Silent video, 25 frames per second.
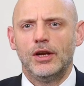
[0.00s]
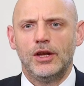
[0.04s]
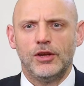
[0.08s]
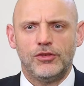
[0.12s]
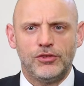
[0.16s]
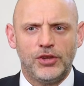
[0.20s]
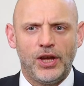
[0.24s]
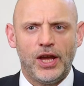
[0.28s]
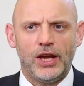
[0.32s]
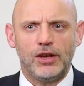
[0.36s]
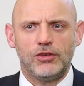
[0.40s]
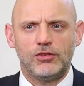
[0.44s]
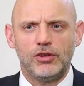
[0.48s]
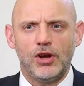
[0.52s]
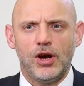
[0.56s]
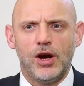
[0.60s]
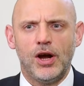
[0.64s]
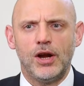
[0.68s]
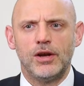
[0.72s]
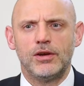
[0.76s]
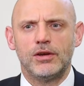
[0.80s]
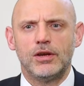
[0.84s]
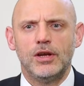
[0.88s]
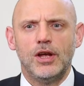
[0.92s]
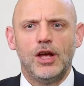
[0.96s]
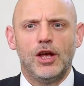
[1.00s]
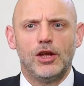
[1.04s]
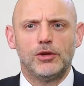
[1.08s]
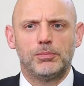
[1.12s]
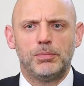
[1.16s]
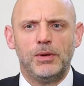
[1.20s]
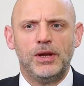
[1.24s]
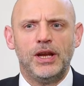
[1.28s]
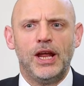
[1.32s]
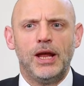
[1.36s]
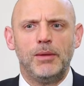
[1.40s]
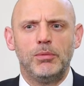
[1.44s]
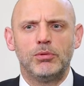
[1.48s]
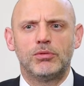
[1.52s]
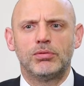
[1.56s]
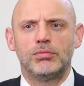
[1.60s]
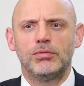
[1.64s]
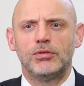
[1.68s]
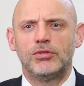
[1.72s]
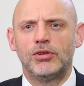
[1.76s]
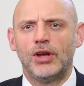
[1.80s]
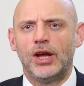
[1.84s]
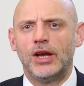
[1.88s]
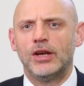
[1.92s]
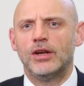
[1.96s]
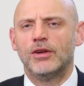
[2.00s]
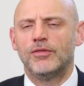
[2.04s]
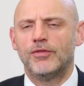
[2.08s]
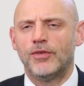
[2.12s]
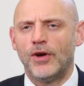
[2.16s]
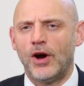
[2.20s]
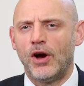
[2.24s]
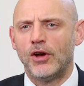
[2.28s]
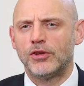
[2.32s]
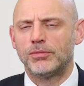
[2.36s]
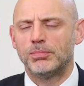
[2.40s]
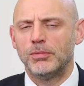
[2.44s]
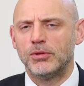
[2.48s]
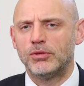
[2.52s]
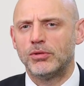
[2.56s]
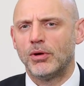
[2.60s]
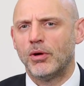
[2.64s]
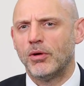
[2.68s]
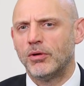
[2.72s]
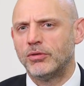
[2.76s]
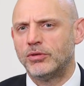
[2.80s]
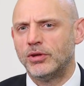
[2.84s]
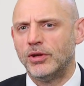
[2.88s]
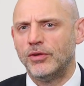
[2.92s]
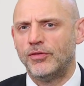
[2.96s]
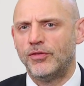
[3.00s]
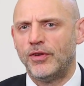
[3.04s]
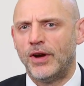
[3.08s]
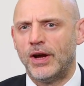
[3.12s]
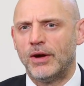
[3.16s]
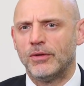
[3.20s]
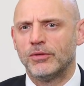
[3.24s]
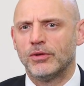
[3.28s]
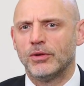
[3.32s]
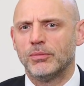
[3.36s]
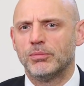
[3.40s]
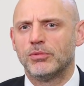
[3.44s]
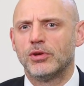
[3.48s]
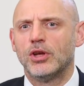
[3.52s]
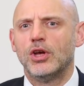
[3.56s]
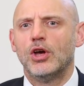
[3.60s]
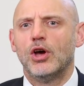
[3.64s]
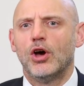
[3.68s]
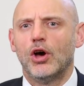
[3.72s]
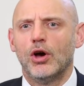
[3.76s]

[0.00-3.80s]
The tech giant has been able to retain the vast majority of founders